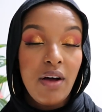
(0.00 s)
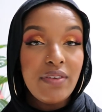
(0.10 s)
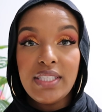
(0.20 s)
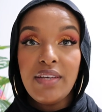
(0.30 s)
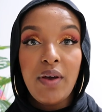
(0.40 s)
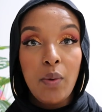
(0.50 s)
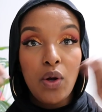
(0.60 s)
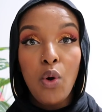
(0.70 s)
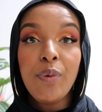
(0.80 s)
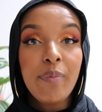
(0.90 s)
obviously if I
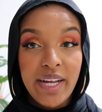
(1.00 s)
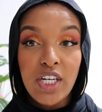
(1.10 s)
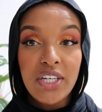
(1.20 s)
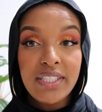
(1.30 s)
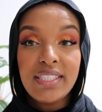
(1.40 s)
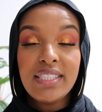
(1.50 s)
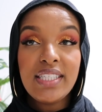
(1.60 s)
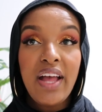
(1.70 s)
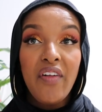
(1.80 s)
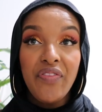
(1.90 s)
want to open my
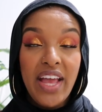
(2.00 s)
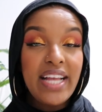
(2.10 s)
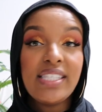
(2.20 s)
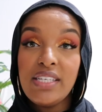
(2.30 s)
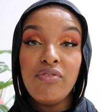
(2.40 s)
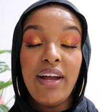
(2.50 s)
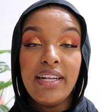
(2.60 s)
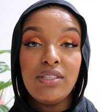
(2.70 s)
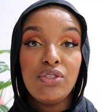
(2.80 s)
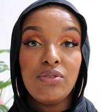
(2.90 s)
curtains, they can see right
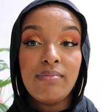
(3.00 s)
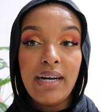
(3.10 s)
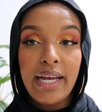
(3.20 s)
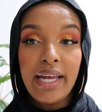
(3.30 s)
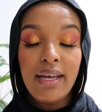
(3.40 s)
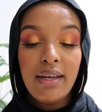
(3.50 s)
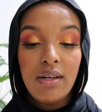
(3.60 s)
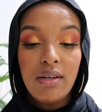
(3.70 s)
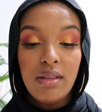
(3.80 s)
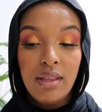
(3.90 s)
into my
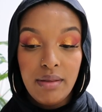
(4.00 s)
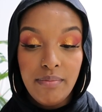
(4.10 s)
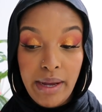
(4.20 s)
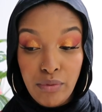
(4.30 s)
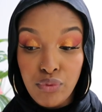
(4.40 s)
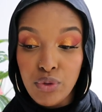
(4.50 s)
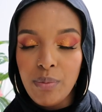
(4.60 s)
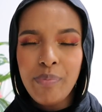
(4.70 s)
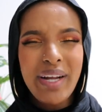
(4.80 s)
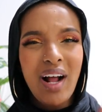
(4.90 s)
my
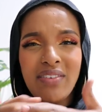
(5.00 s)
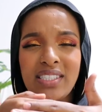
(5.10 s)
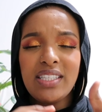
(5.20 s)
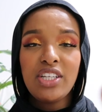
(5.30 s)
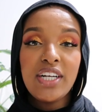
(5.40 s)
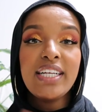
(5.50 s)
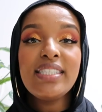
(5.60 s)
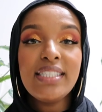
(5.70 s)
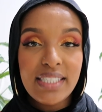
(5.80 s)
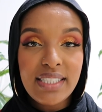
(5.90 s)
room. But obviously there
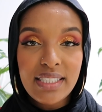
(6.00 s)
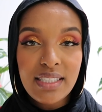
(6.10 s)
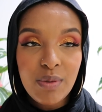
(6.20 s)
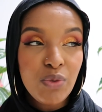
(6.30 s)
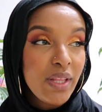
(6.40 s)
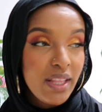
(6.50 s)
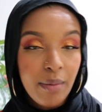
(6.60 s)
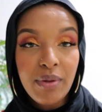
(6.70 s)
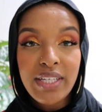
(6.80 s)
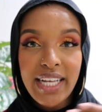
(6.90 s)
is a distance between
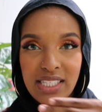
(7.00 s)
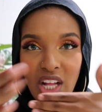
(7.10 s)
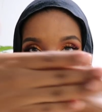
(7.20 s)
their building. It's